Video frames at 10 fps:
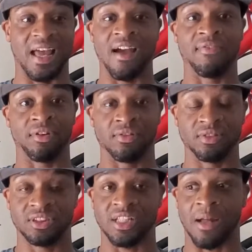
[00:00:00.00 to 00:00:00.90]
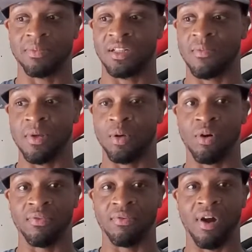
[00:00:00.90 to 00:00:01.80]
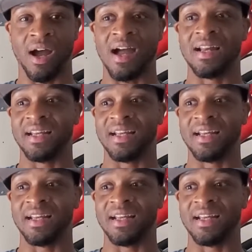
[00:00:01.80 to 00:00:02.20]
ever stopped in the middle of a ride